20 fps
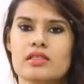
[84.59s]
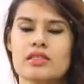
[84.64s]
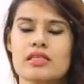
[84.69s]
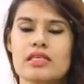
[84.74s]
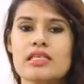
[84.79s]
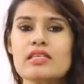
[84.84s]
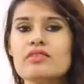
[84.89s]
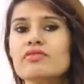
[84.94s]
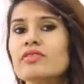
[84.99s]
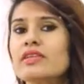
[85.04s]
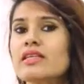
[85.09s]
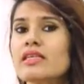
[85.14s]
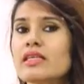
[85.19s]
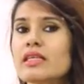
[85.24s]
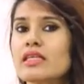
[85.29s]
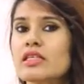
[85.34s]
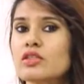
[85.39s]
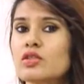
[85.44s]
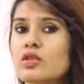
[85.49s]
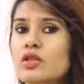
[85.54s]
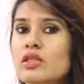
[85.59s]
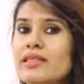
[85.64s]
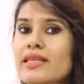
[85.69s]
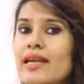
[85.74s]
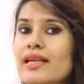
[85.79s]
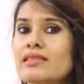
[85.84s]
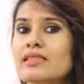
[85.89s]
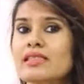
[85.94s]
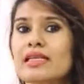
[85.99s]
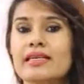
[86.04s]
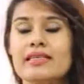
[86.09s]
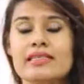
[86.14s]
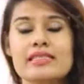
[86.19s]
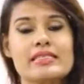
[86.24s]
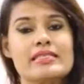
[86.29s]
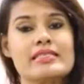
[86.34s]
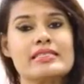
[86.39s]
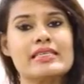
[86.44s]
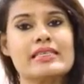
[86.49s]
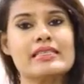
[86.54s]
If your natal Saturn is
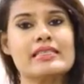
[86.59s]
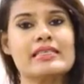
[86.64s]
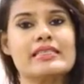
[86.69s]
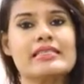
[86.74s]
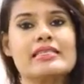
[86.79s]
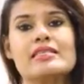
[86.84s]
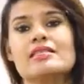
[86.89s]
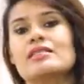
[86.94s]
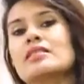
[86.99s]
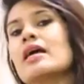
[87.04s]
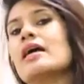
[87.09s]
in Sagittarius,